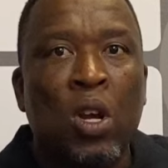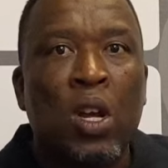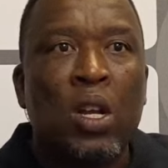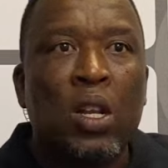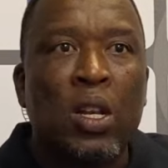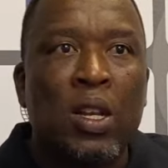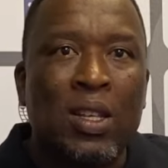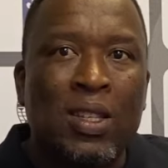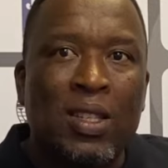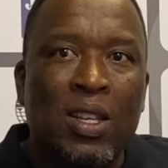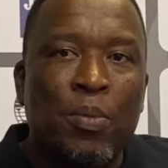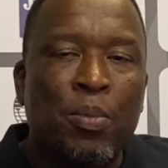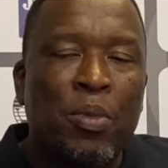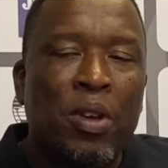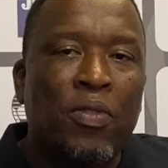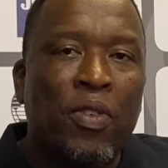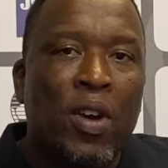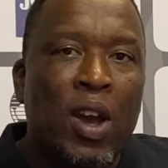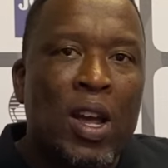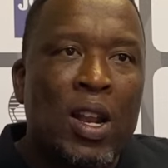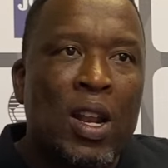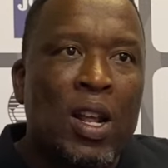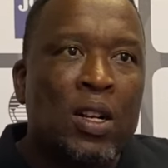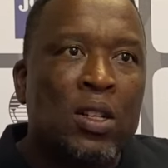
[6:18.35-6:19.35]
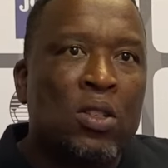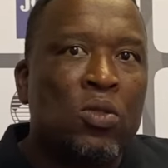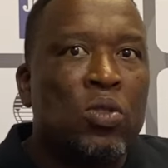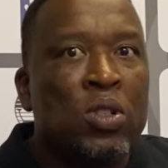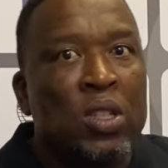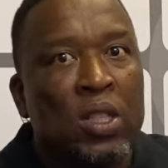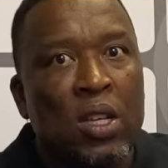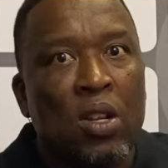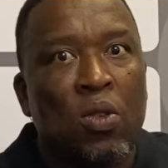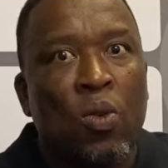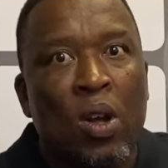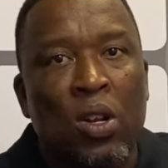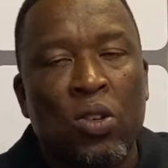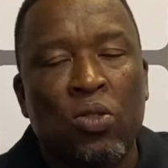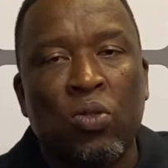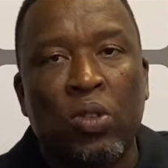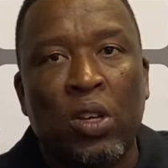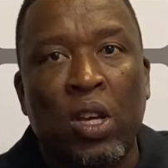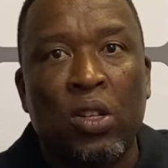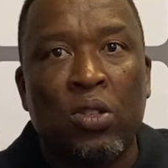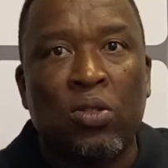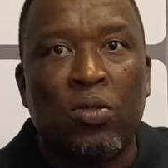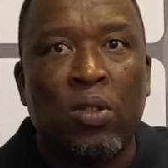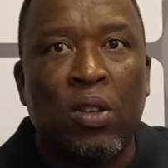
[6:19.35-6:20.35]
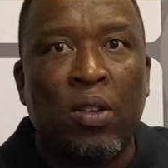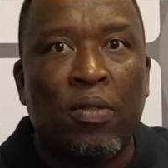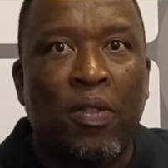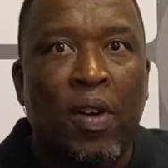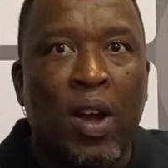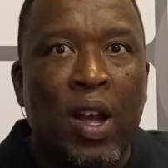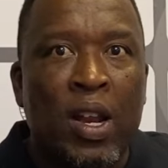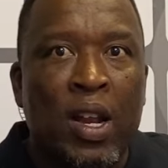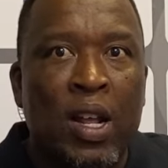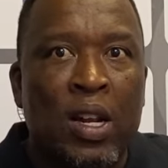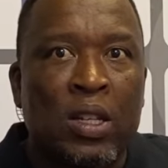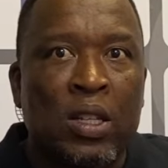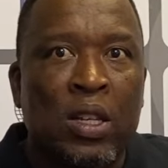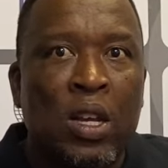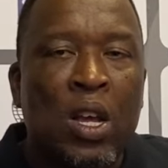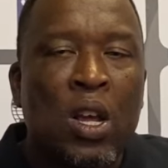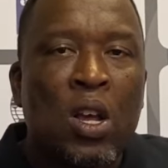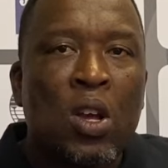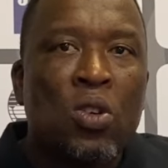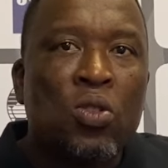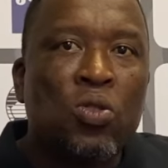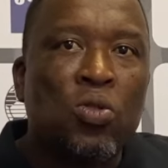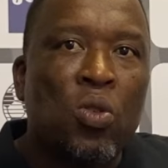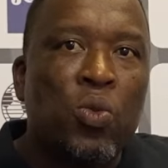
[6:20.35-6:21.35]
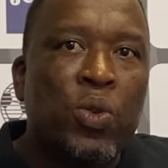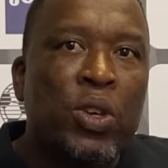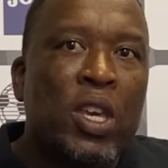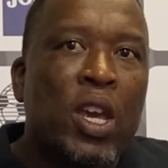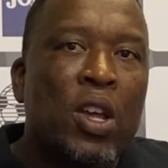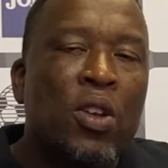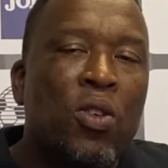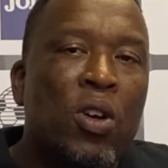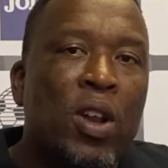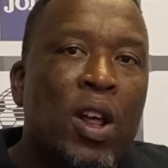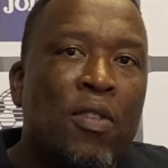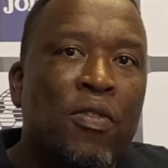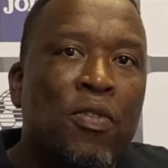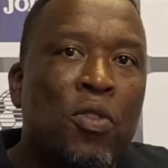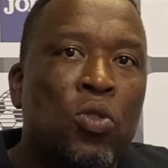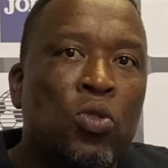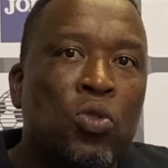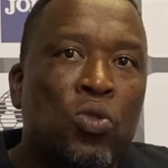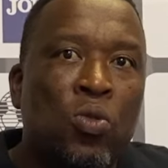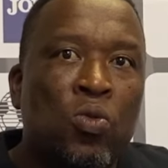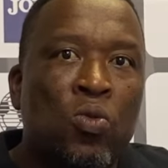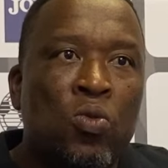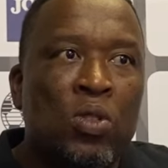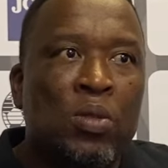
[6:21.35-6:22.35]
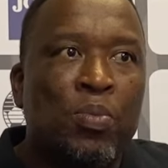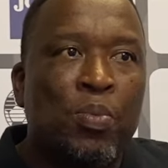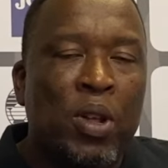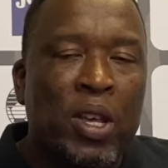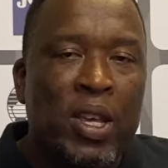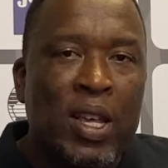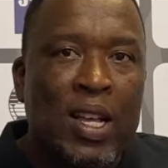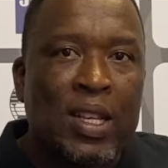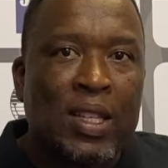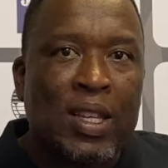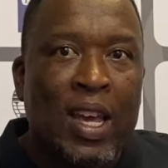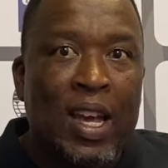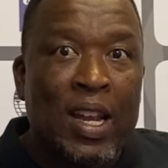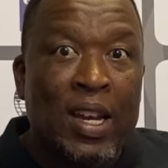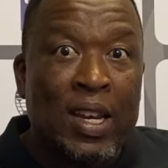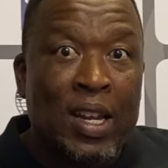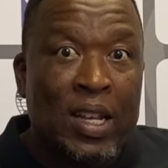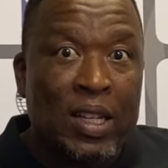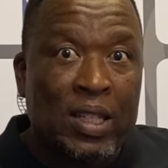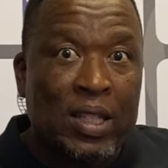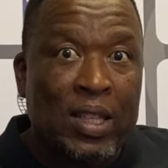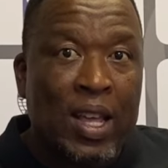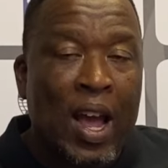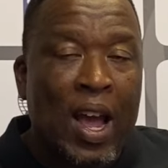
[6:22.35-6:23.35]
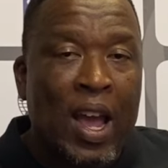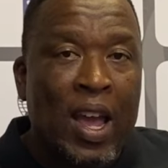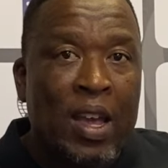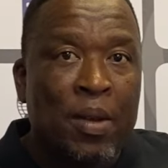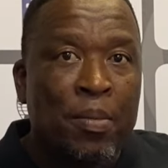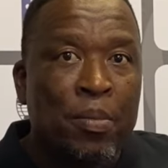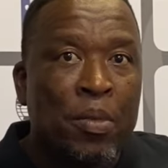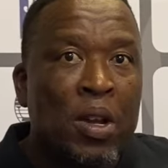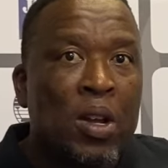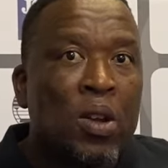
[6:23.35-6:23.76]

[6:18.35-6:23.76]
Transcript: the semi-finals. We still want to get to the finals. So we cannot afford to lose players at this time.